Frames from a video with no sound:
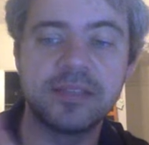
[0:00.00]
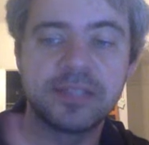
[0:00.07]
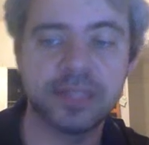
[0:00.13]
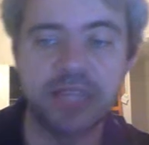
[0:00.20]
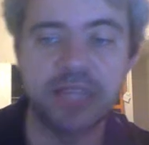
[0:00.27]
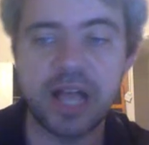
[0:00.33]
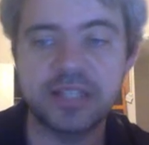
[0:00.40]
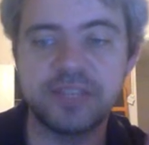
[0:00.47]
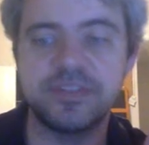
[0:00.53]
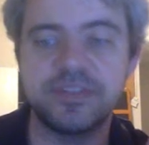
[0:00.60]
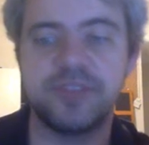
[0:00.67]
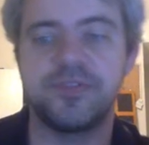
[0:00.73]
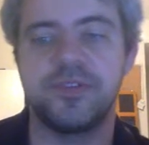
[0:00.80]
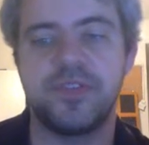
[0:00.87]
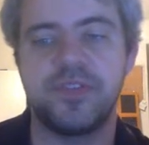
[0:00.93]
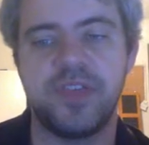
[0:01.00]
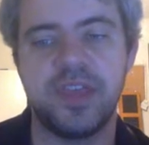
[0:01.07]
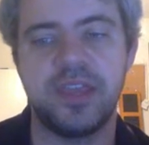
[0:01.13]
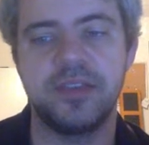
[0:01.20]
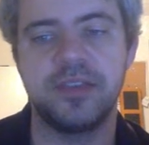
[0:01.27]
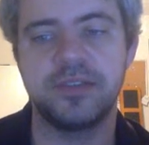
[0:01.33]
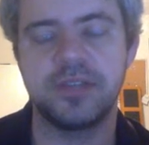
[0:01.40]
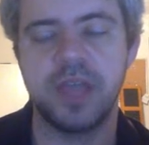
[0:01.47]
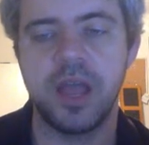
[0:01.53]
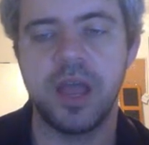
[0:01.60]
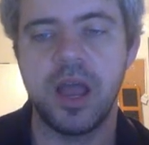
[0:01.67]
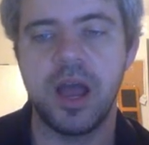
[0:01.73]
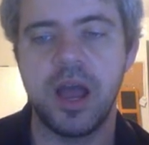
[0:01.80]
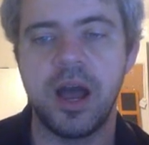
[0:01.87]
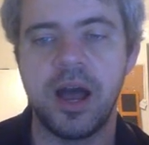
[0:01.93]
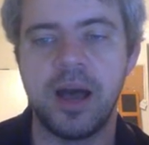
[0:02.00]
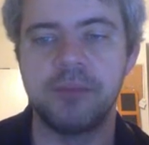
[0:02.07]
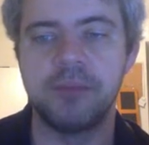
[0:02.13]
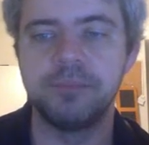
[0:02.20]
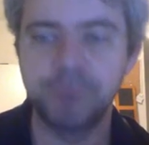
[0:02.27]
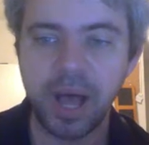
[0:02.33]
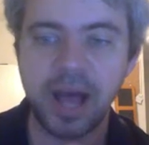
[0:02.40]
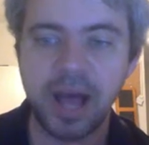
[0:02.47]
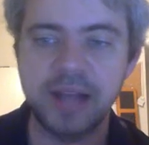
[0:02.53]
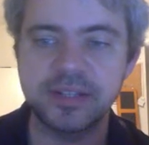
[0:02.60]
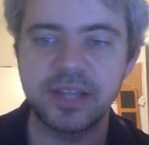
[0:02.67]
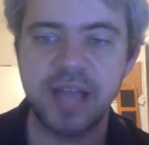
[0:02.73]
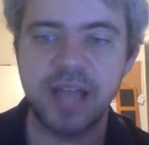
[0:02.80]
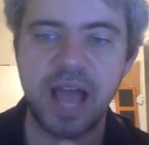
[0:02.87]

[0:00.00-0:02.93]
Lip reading: lots of different things, but